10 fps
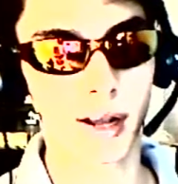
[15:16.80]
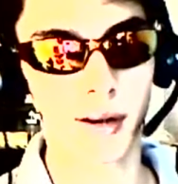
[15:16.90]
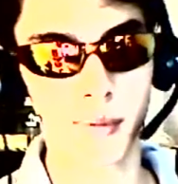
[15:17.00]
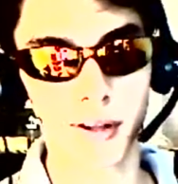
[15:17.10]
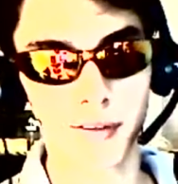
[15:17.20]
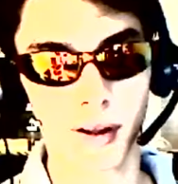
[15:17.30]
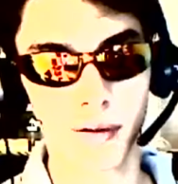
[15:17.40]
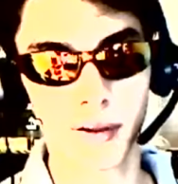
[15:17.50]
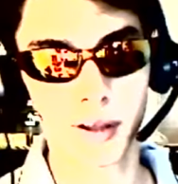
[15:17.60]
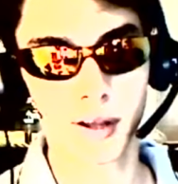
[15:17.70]
Anyways,
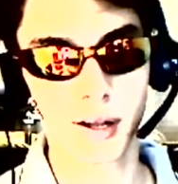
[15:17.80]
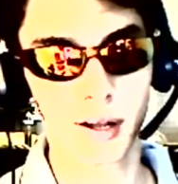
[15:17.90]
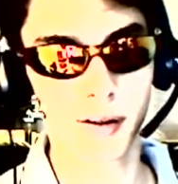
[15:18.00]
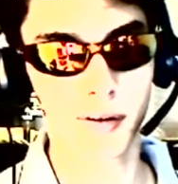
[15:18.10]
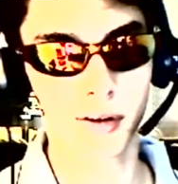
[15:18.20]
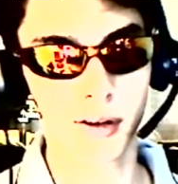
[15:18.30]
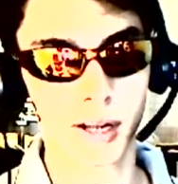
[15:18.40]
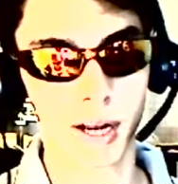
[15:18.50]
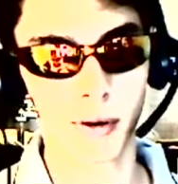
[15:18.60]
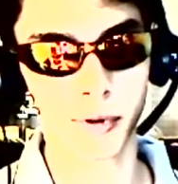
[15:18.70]
though,
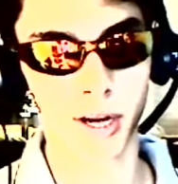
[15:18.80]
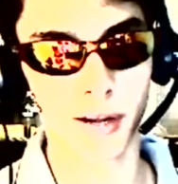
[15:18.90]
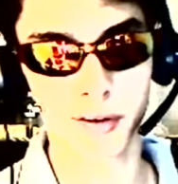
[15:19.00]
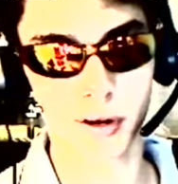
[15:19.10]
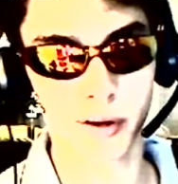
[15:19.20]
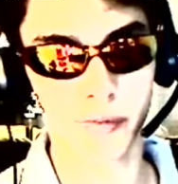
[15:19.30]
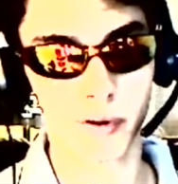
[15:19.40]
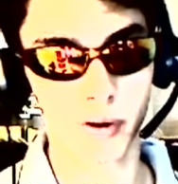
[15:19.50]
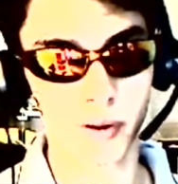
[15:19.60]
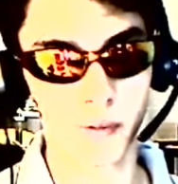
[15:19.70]
I hope you guys are looking
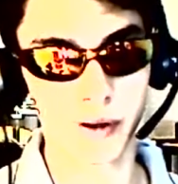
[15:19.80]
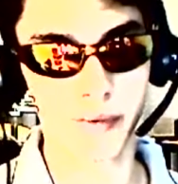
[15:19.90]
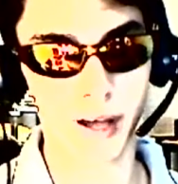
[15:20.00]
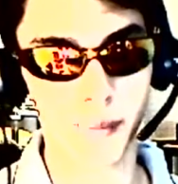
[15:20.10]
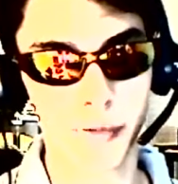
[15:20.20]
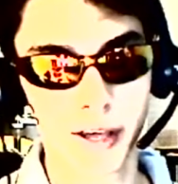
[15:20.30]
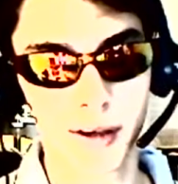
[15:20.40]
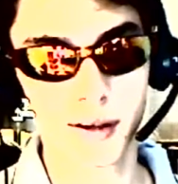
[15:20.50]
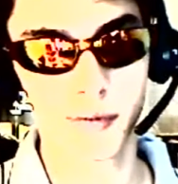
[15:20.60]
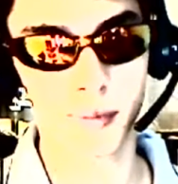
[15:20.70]
forward to the revamp.
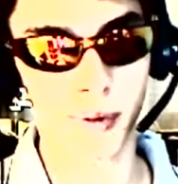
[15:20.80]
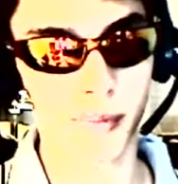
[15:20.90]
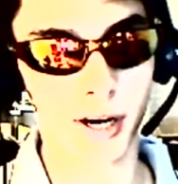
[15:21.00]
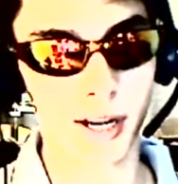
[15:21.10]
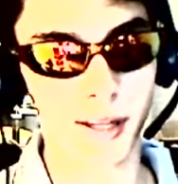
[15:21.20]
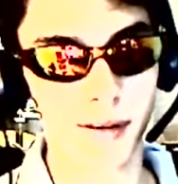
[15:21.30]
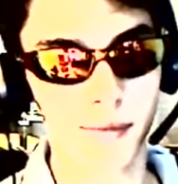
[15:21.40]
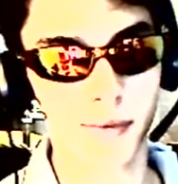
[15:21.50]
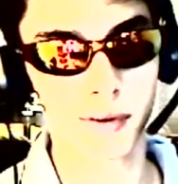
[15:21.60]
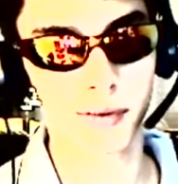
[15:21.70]
Remember,
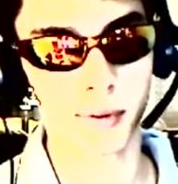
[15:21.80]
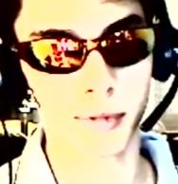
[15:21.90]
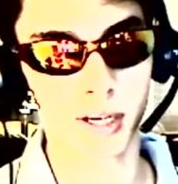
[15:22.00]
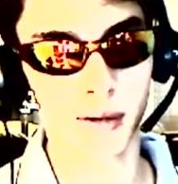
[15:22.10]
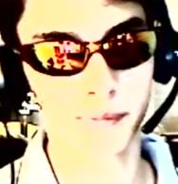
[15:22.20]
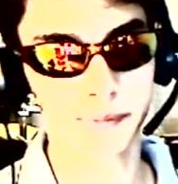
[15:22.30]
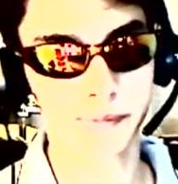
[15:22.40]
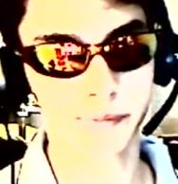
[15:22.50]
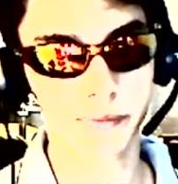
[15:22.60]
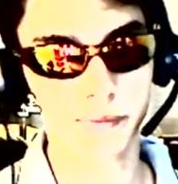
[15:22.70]
it's going to be
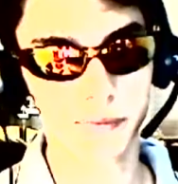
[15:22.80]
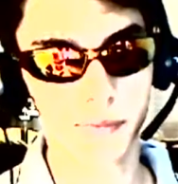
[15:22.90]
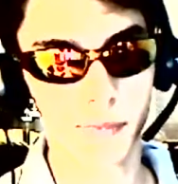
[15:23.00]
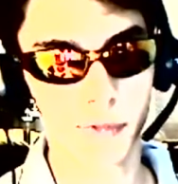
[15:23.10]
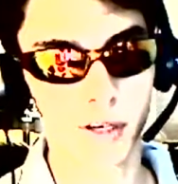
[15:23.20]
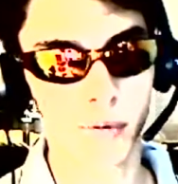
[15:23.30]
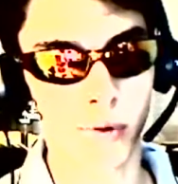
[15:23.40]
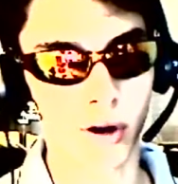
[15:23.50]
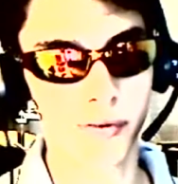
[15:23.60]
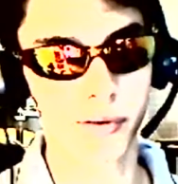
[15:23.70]

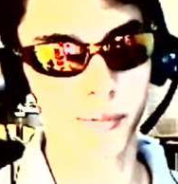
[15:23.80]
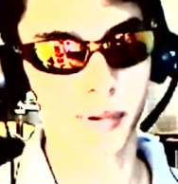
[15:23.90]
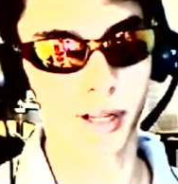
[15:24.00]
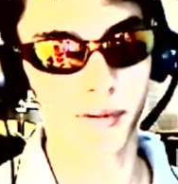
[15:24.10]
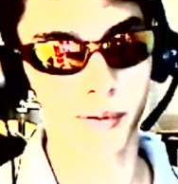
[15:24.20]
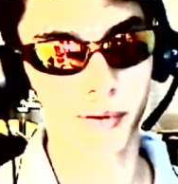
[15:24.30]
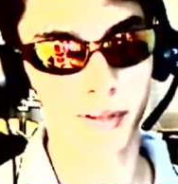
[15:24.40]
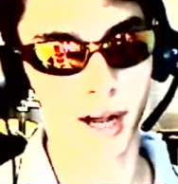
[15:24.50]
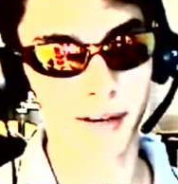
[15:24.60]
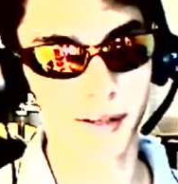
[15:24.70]
walkthroughs,
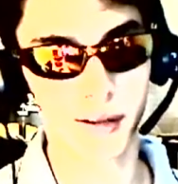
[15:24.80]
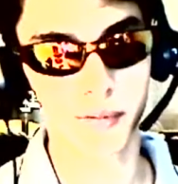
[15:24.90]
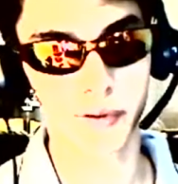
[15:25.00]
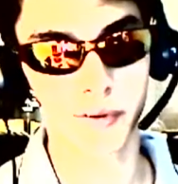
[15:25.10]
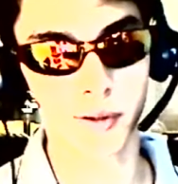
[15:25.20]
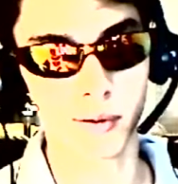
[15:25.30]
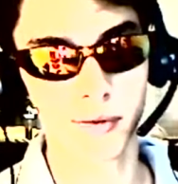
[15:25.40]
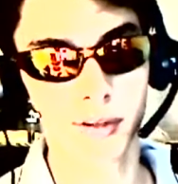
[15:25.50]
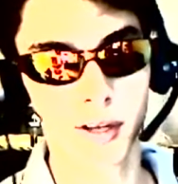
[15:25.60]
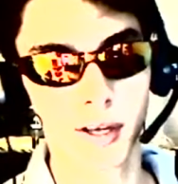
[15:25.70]
playthroughs, contests,
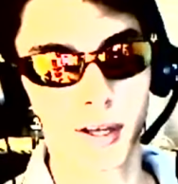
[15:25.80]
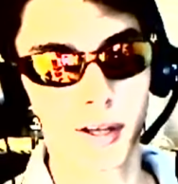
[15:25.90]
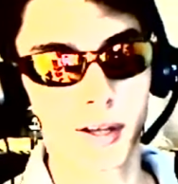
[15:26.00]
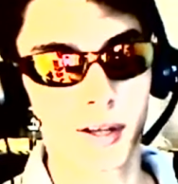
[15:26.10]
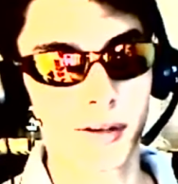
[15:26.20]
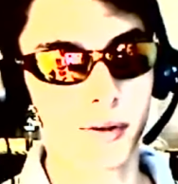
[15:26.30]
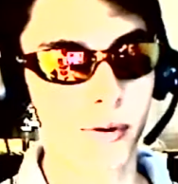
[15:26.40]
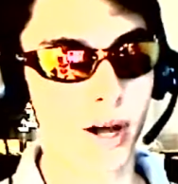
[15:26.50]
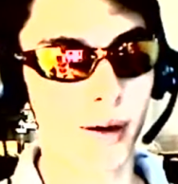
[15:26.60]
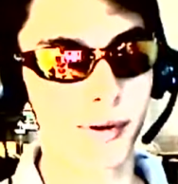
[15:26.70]
reviews,
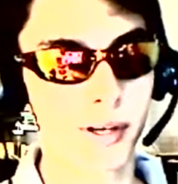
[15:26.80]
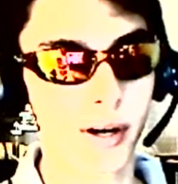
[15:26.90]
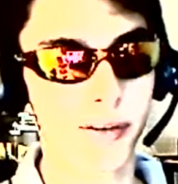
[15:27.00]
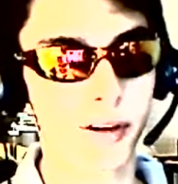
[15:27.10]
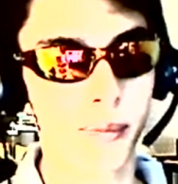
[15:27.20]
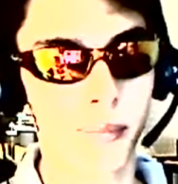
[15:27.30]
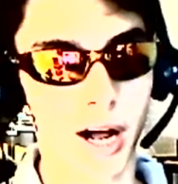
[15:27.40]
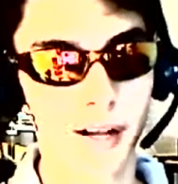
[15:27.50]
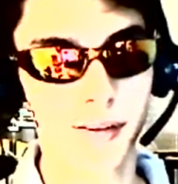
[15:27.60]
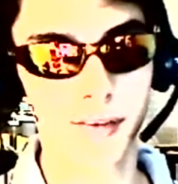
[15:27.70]
do commentaries,
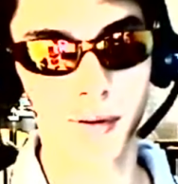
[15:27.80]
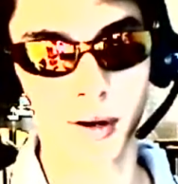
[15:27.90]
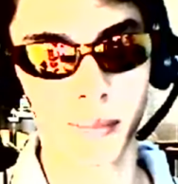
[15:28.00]
unboxings,